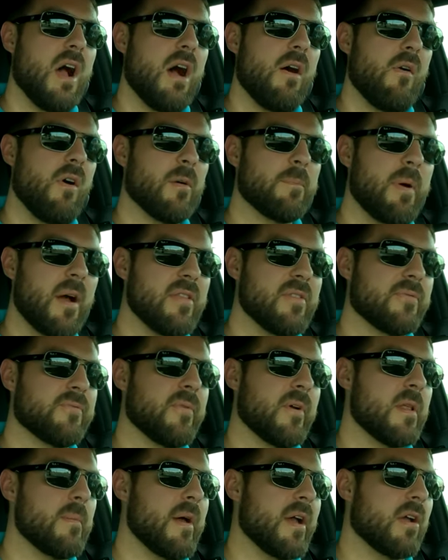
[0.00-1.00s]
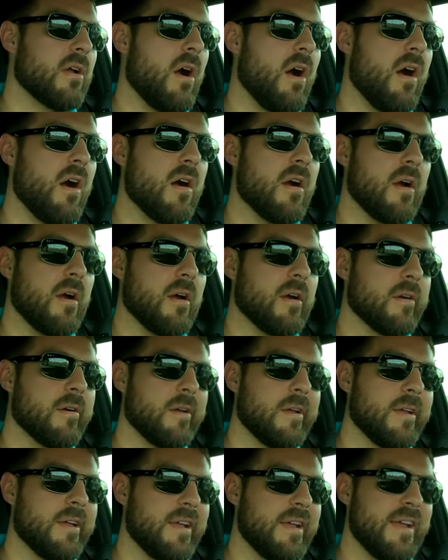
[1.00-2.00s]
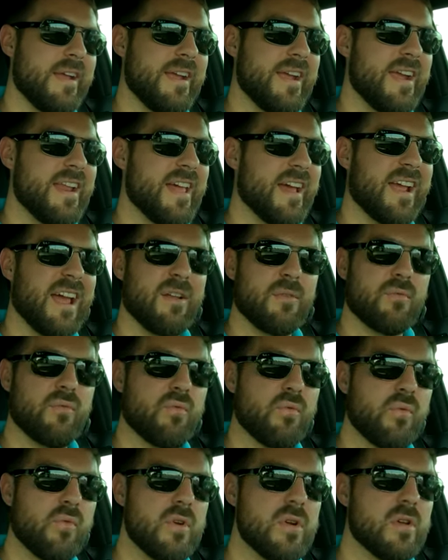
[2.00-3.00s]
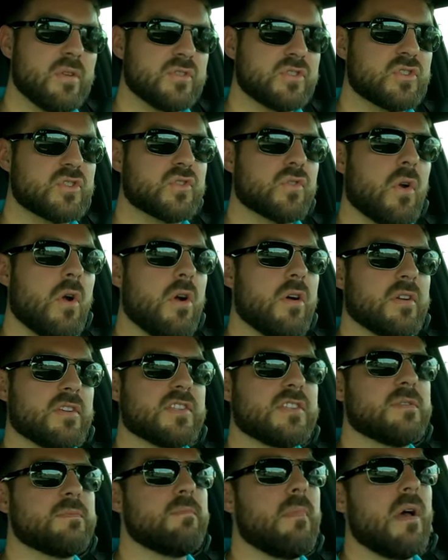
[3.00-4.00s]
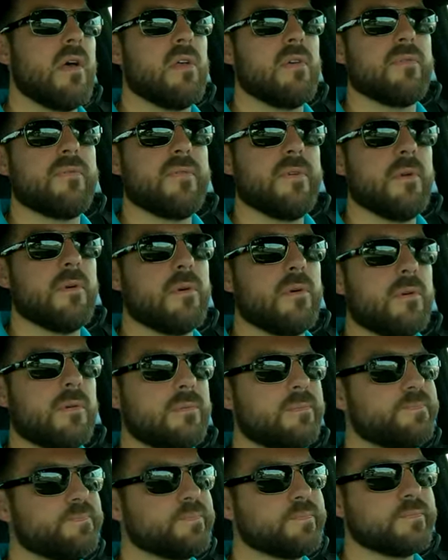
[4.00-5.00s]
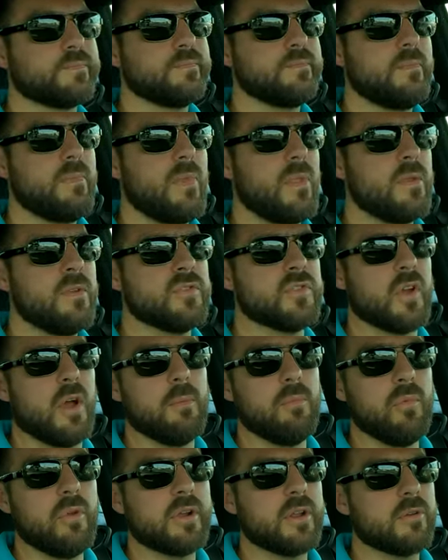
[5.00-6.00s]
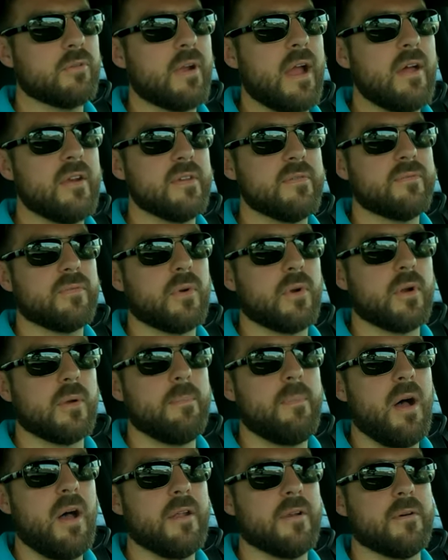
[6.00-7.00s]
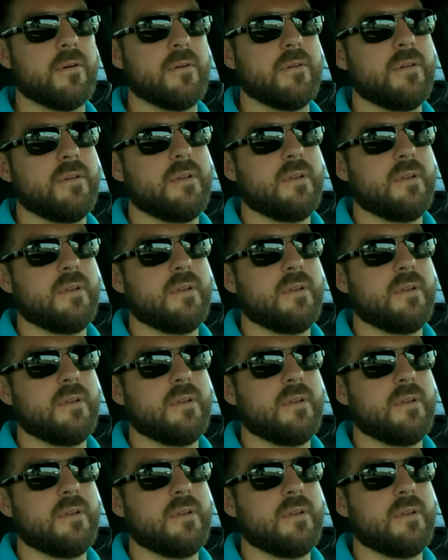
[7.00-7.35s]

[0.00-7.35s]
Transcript: I walked by the front of my car and I got a real strong smell of fuel. So I'm looking around it for a puddle.